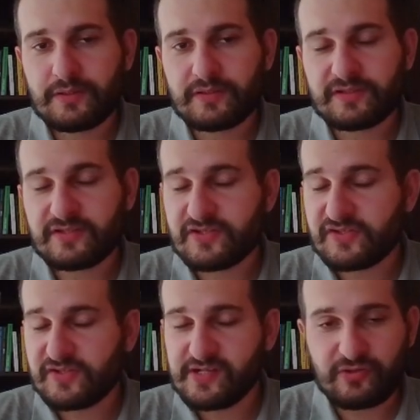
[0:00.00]
this is
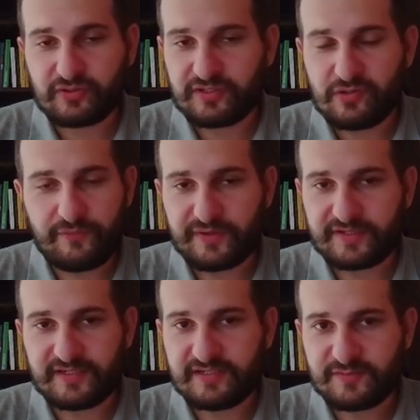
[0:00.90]
still not a
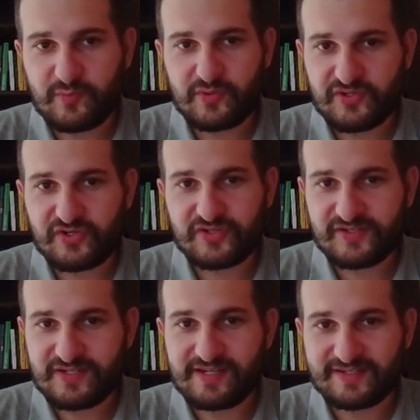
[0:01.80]
novelty. This position
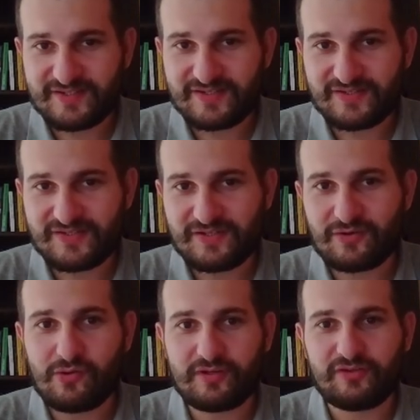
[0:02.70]
still exists
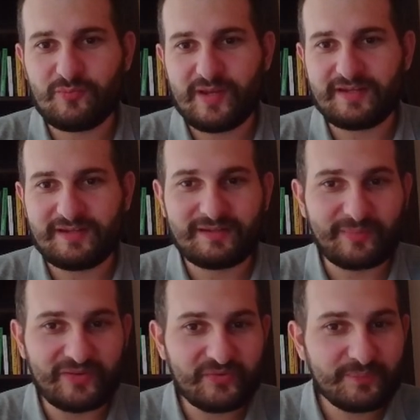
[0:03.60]
according to my
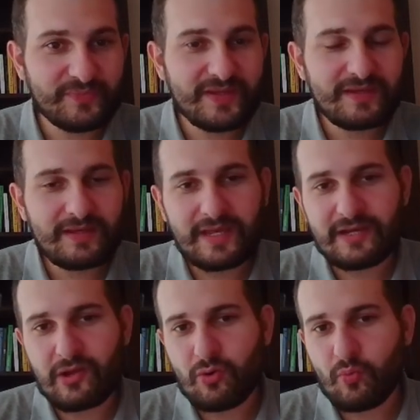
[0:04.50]
database. And
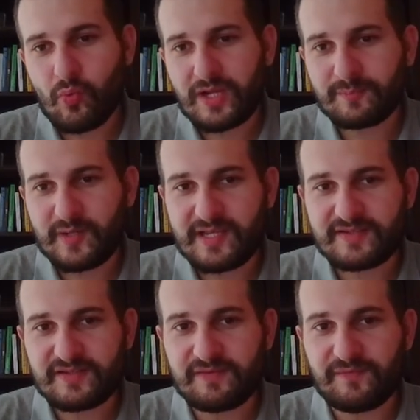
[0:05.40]
now white plays
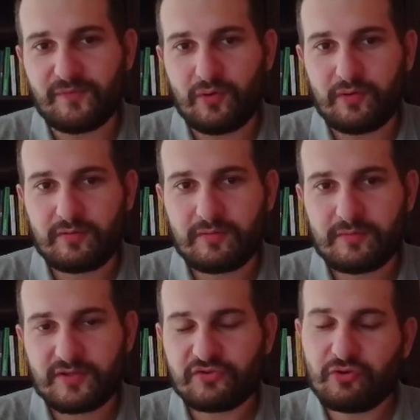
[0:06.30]
e4.
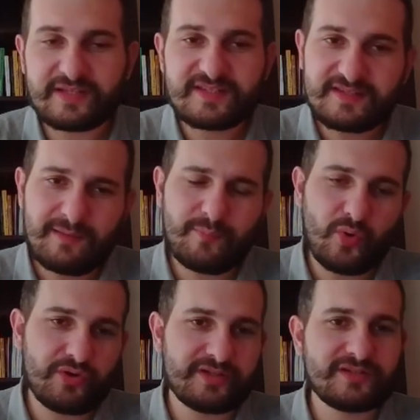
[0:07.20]
So at some
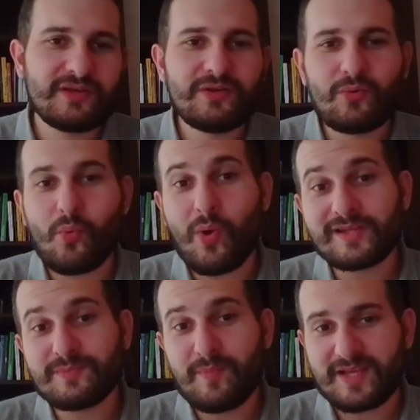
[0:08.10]
point white
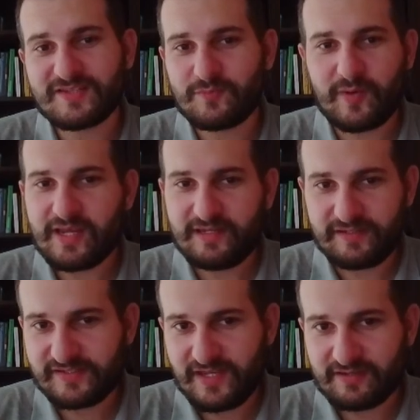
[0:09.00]
must play in the
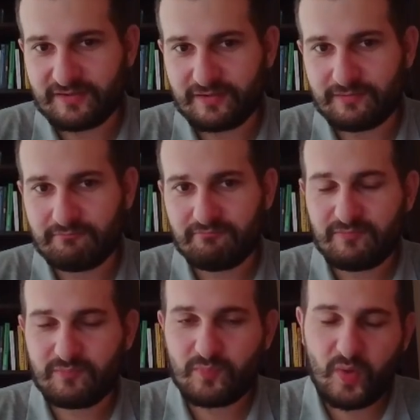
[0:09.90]
center,
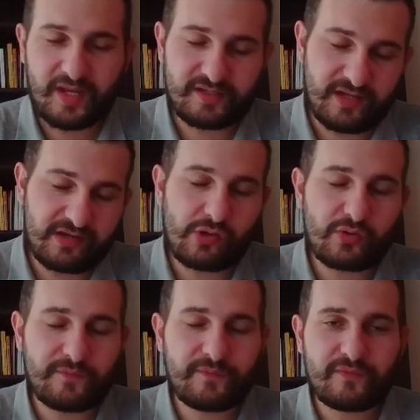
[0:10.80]
and Arnaudov
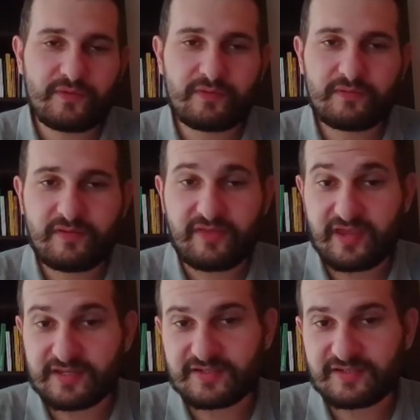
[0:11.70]

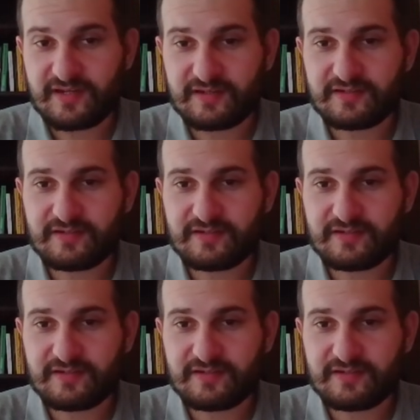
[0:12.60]
thinks that